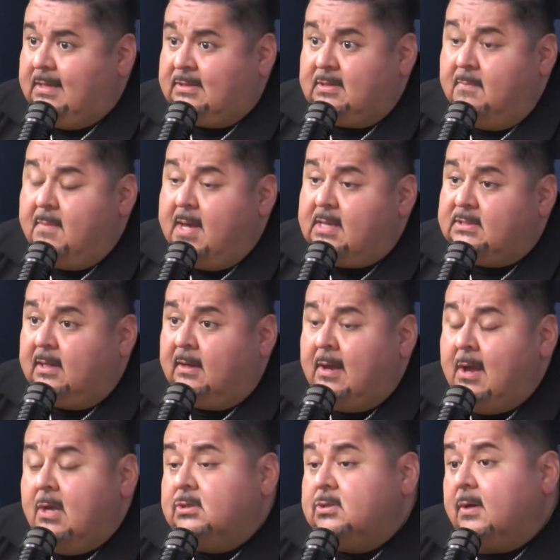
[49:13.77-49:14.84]
It's amazing.
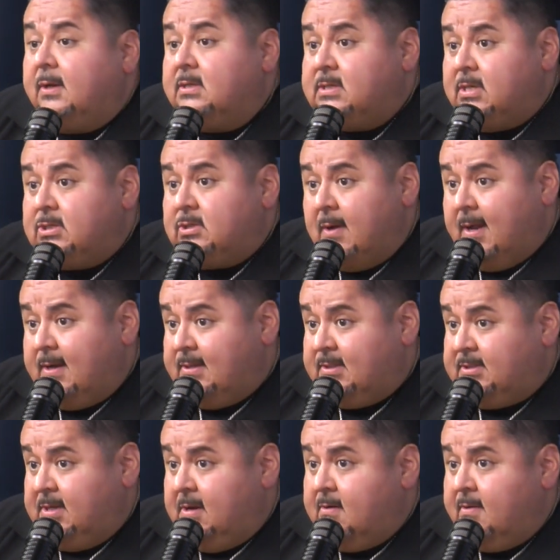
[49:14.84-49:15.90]
So I could teach you how to
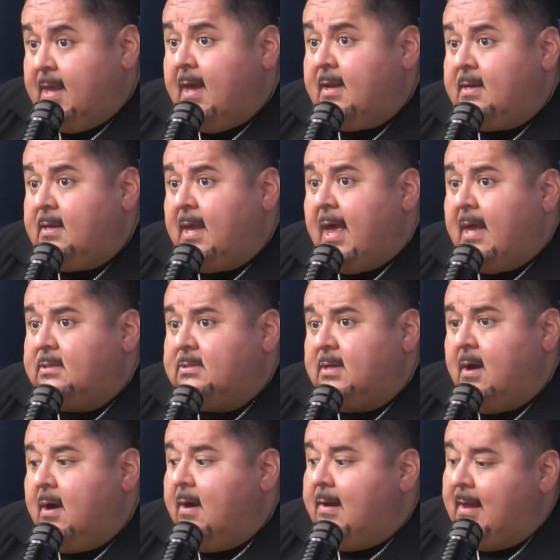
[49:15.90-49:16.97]
sear that in cast
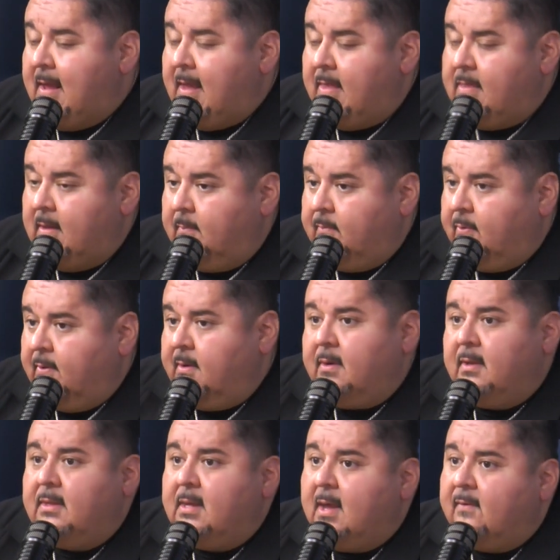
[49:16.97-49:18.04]
iron and then put it
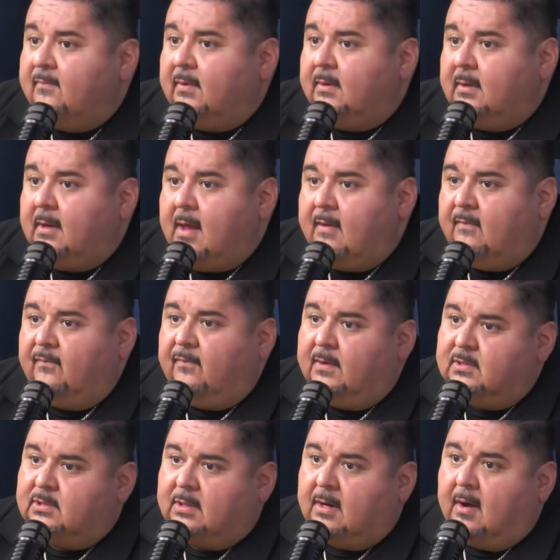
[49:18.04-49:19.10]
in the oven and
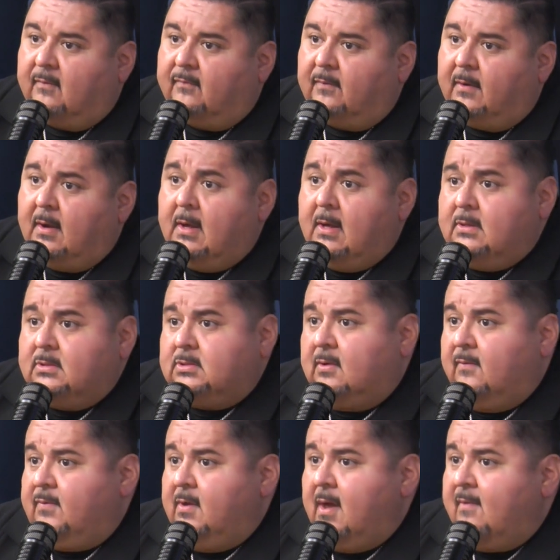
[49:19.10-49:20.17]
finish it off. So
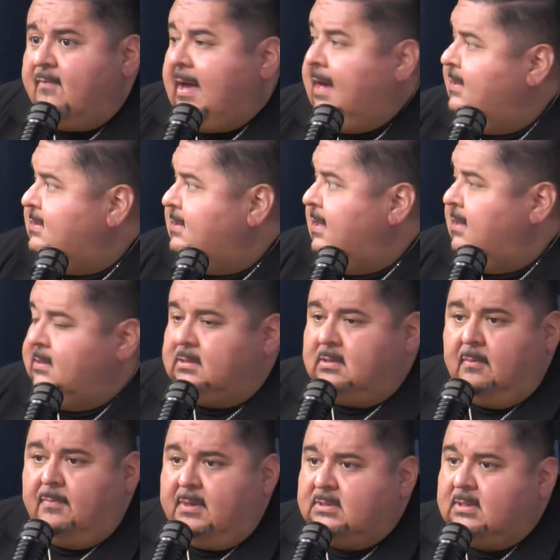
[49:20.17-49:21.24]
if you have access
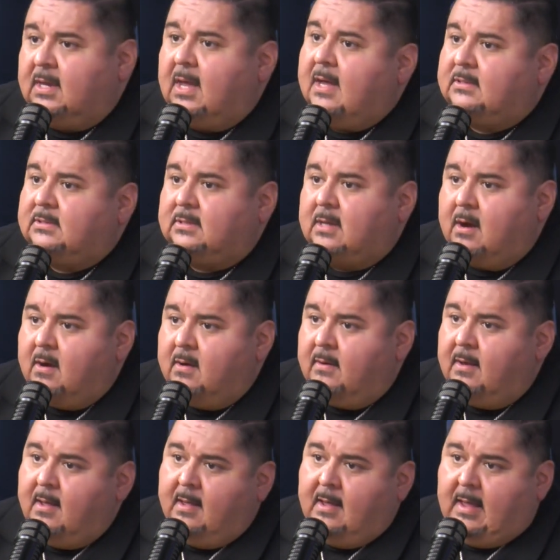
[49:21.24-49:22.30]
to a piece of cast
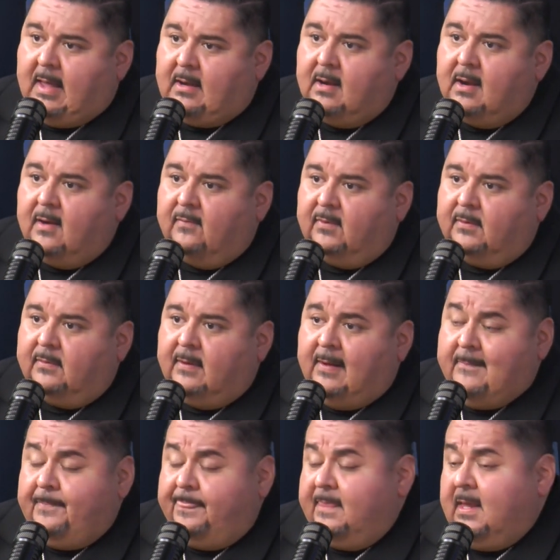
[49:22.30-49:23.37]
iron and an oven,
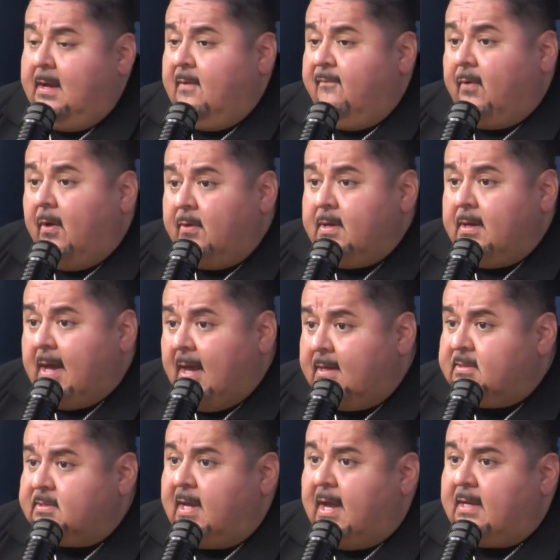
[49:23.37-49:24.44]
and if all you got
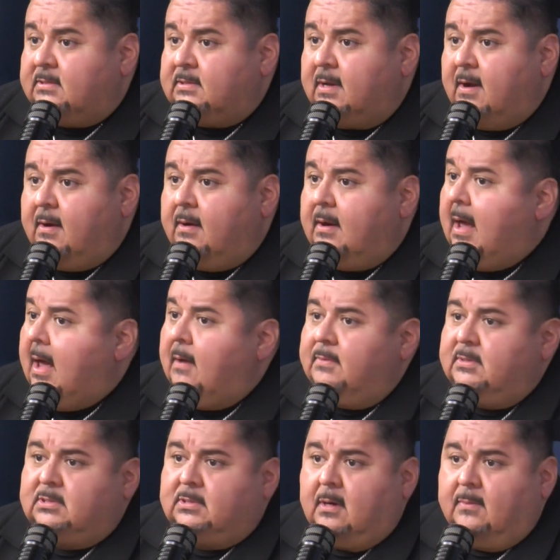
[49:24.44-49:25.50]
is cast iron, I
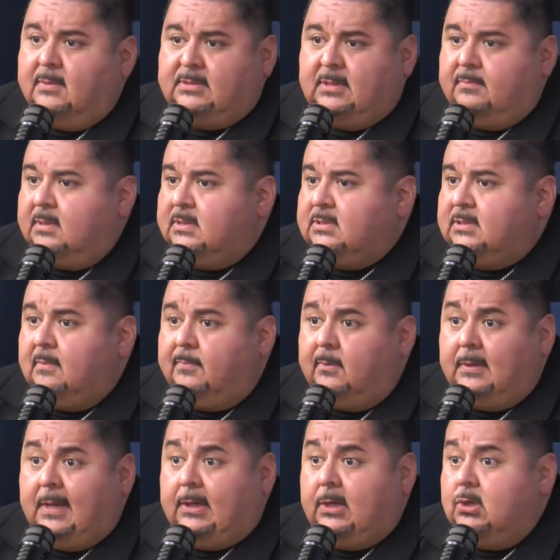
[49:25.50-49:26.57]
would start with something
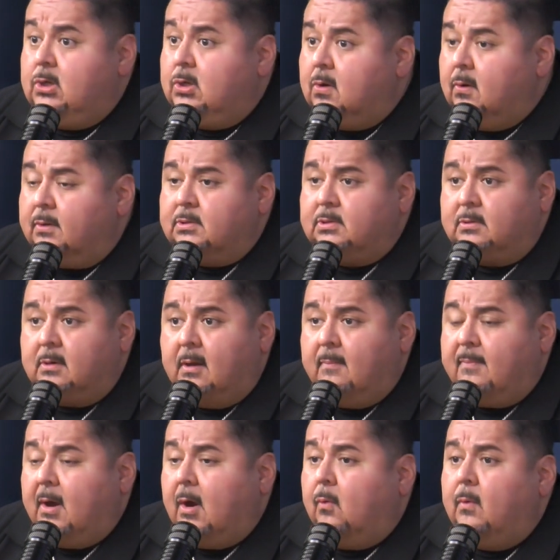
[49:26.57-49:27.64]
simple like a New York
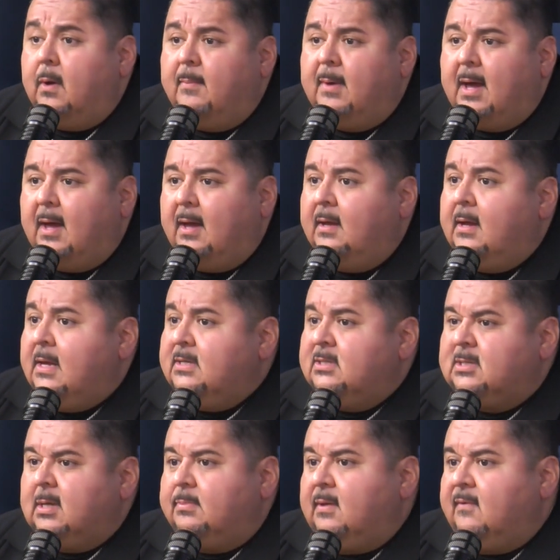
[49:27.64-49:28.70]
strip, a ribeye,
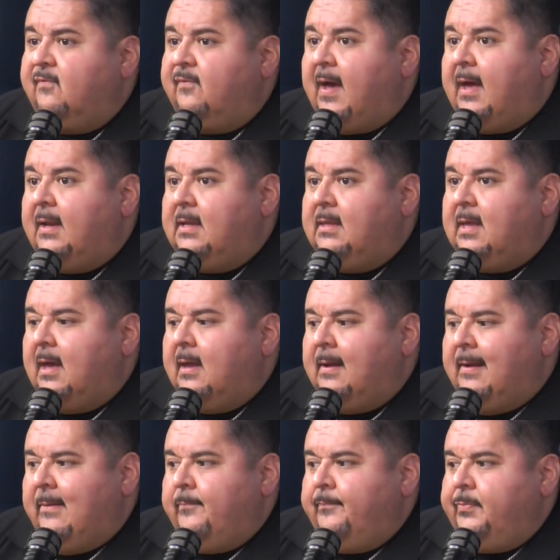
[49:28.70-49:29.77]
something fatty that
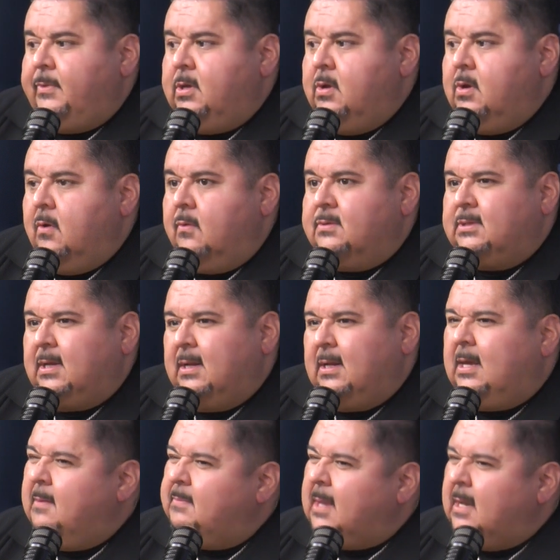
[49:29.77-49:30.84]
is going
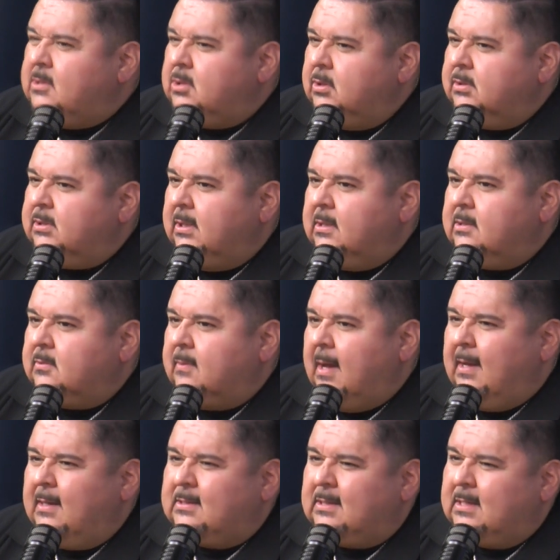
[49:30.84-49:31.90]
to keep that juiciness
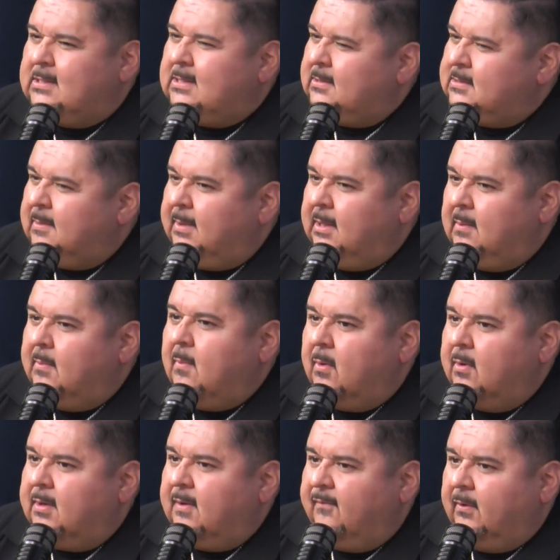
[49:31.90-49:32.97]
right. It's going to be a little bit
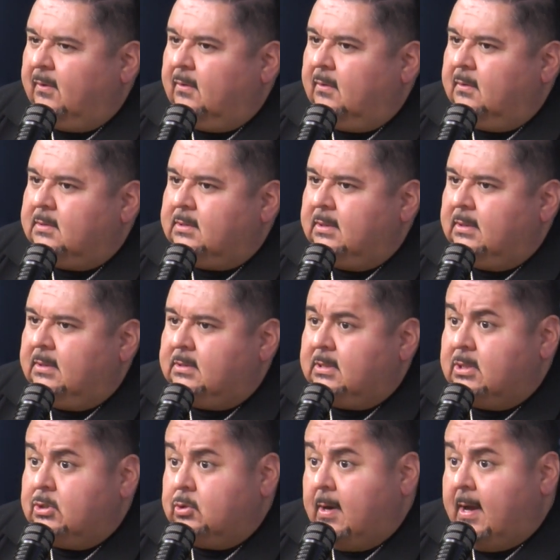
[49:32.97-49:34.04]
more difficult to
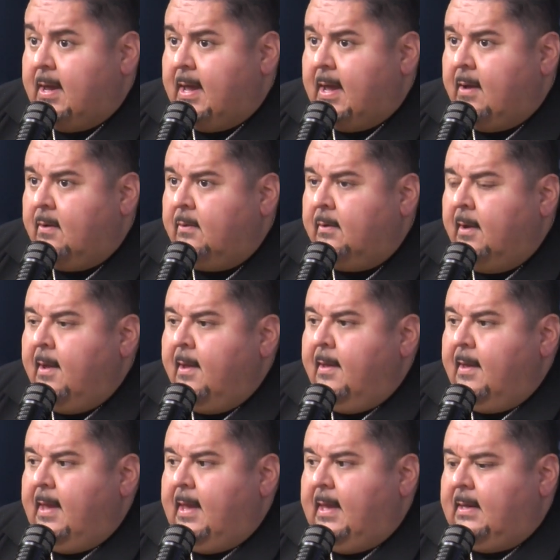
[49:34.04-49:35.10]
dry out.
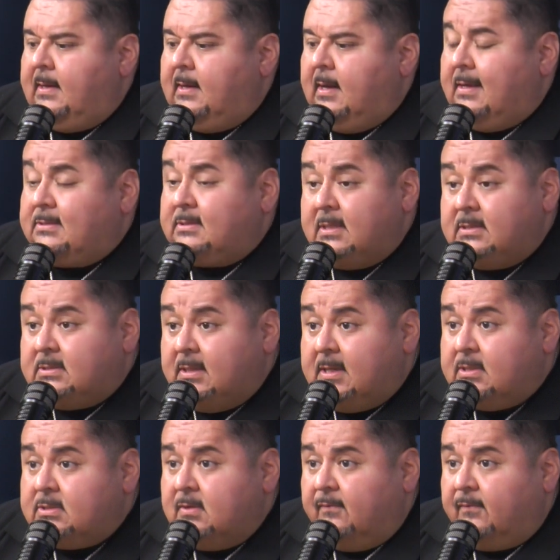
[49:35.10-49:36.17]
And since it
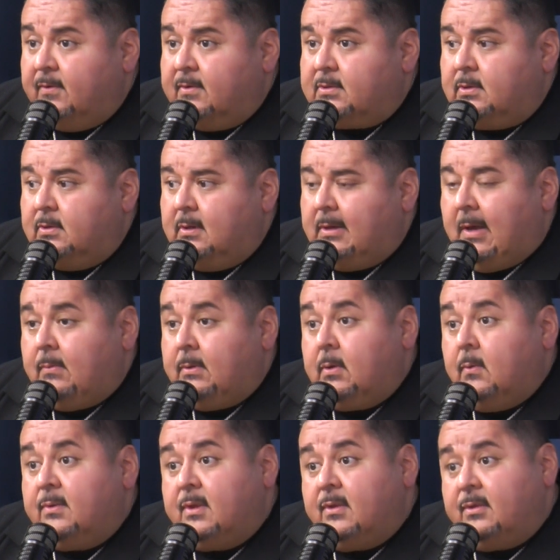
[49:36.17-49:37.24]
is your first cook, I would
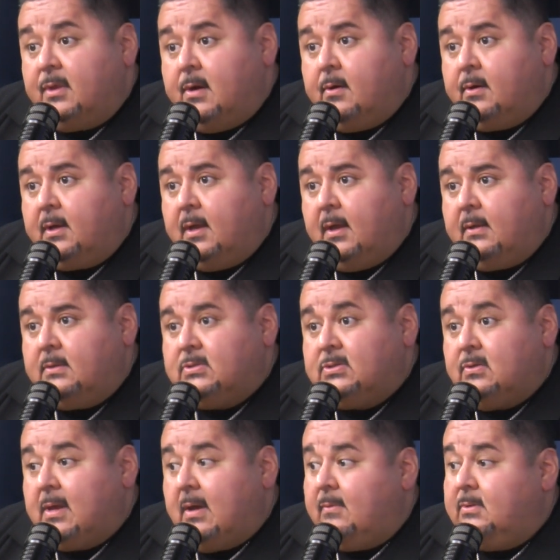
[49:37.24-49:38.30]
go with a thinner cut.
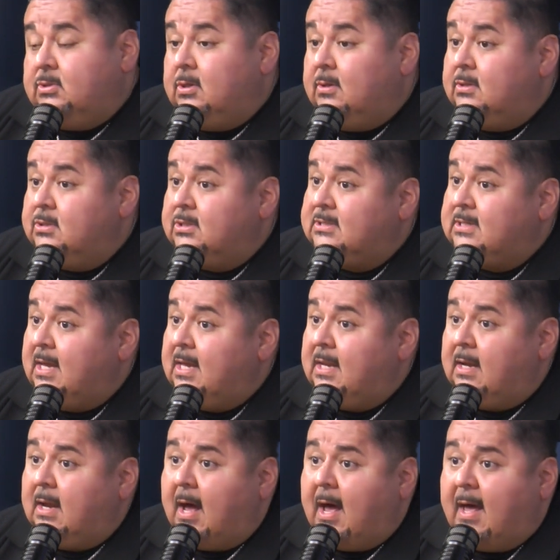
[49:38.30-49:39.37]
So that was, you can just hit
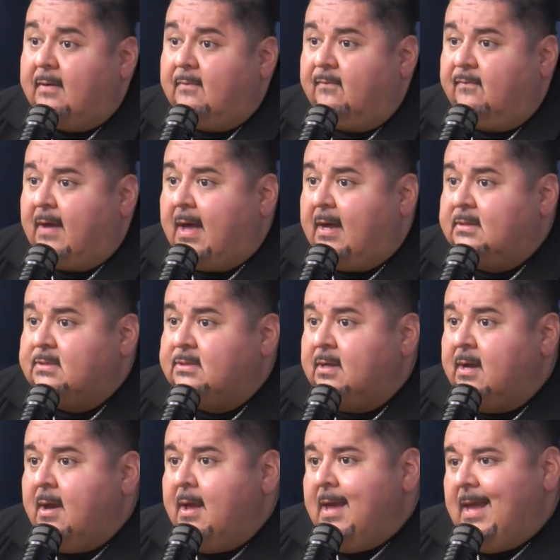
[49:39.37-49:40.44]
it hot and fast
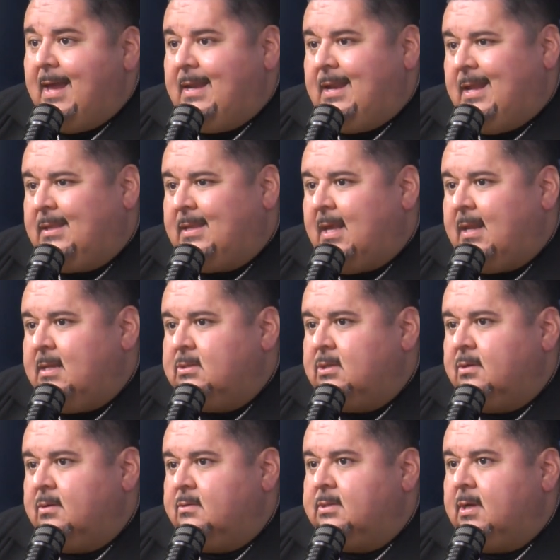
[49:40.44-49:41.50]
and hit that
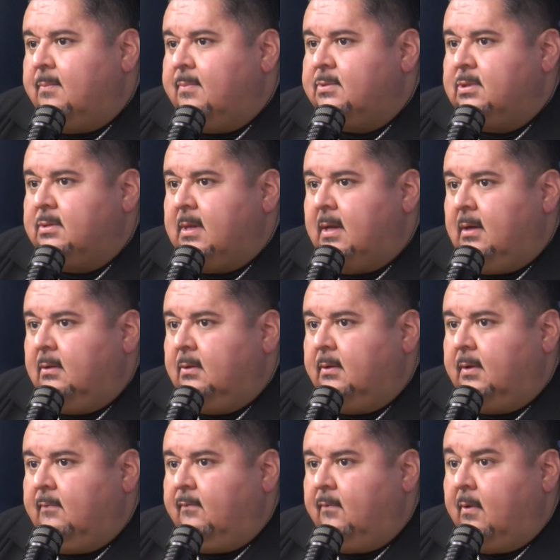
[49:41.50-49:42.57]
internal temperature that you're
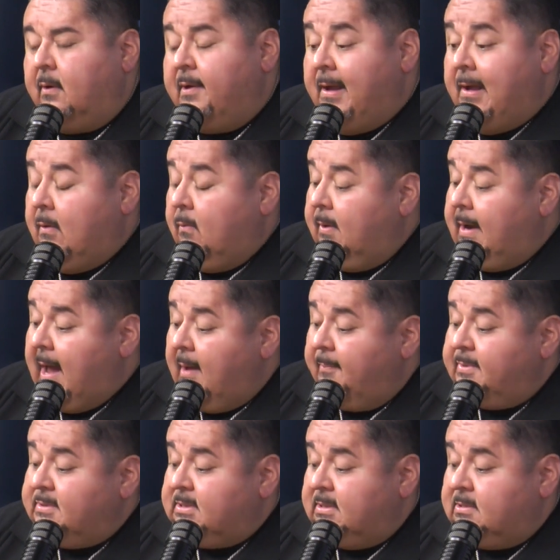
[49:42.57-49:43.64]
looking for. What
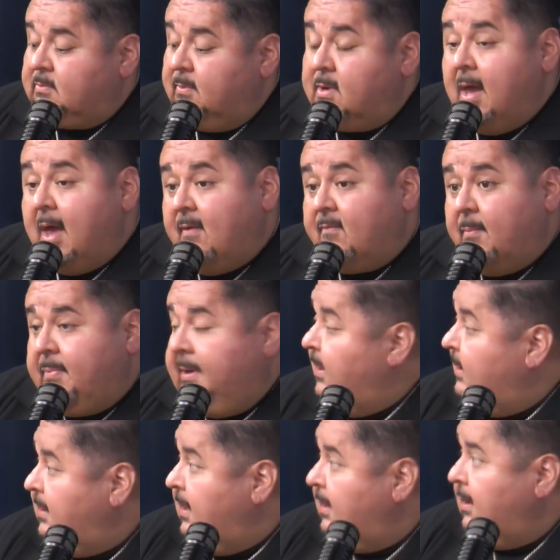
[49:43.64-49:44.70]
happens is when you have a
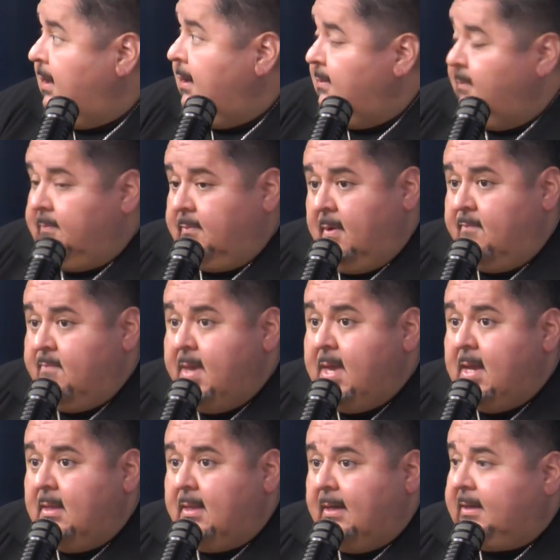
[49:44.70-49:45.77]
big thick cut of
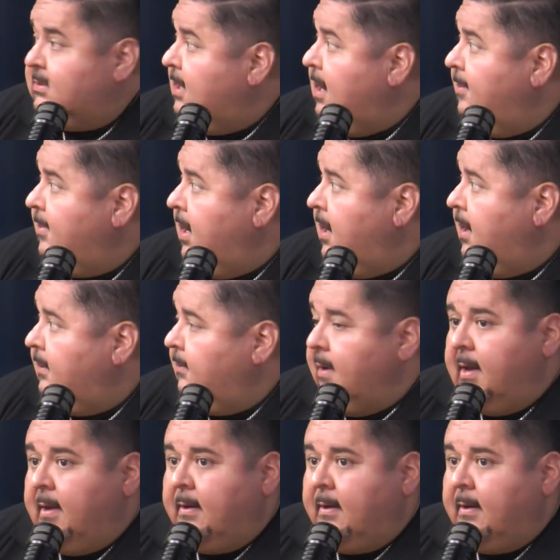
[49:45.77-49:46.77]
meat, like a tomahawk, right?